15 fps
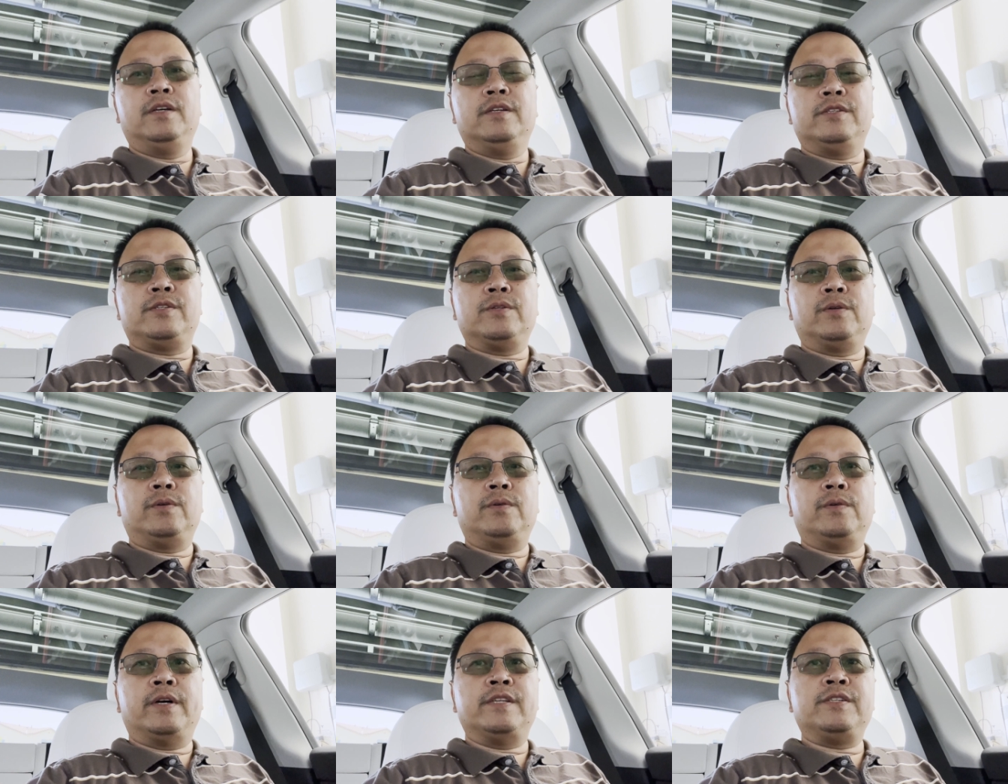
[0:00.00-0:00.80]

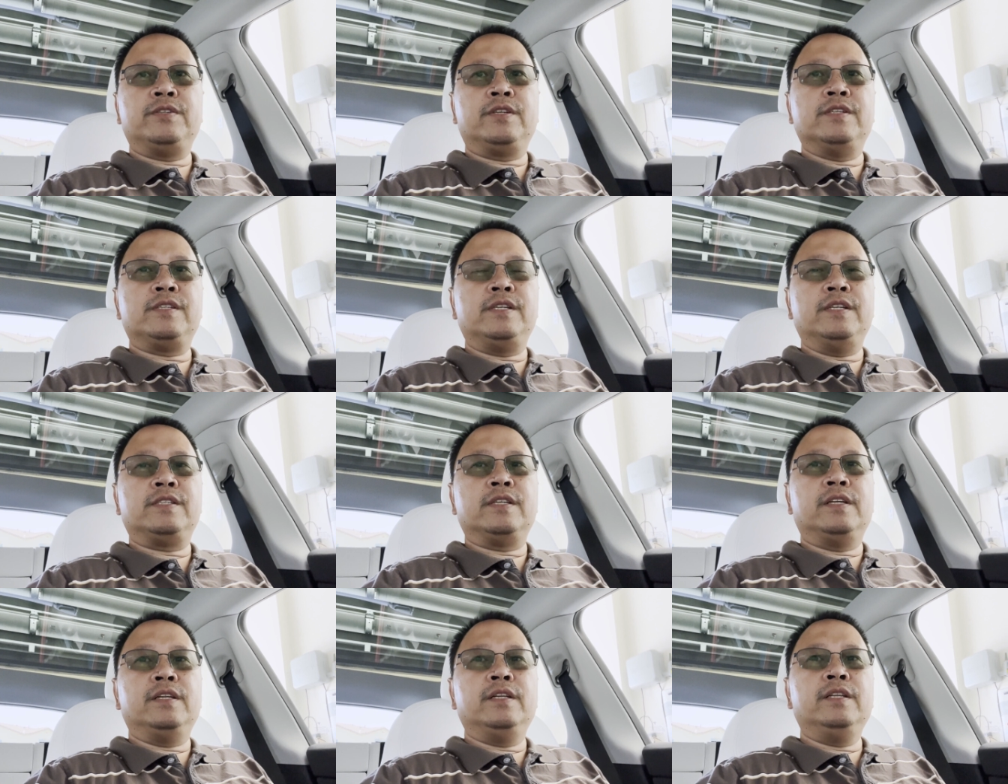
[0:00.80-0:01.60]
So as you can see, it's
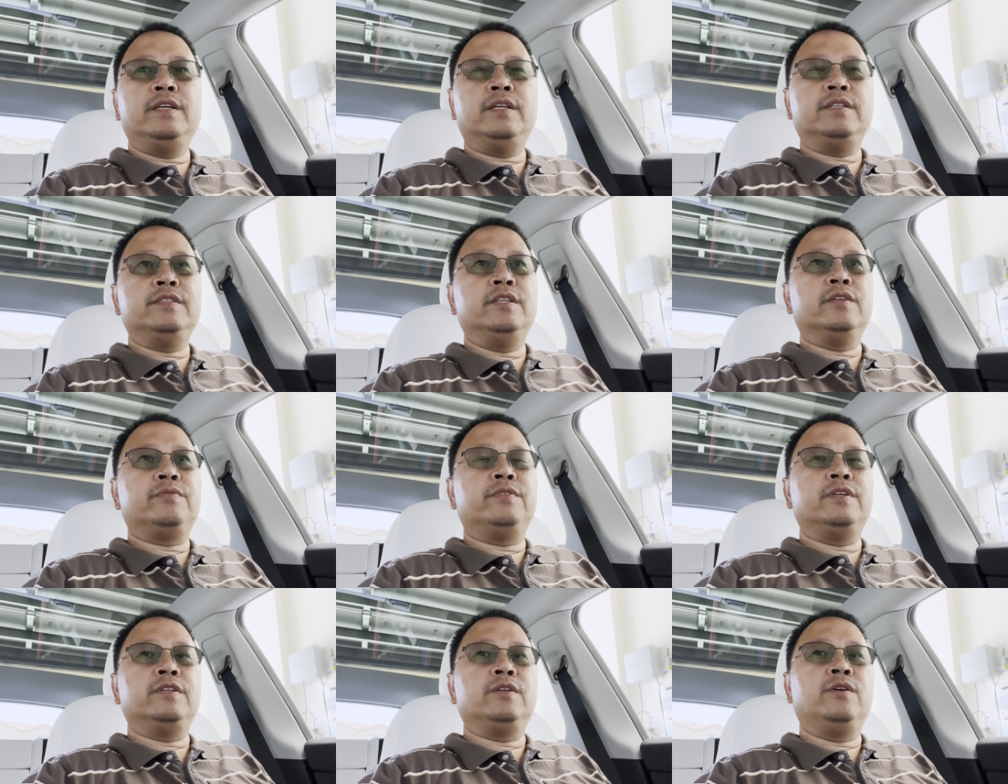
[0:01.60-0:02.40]
a little
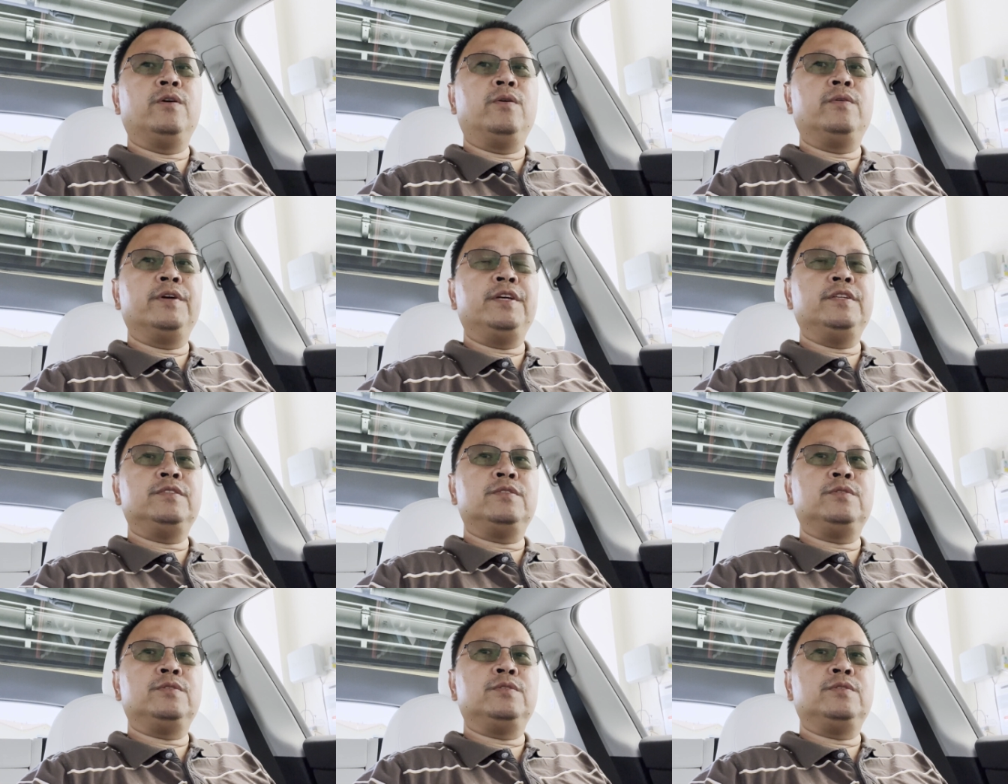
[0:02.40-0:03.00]
different going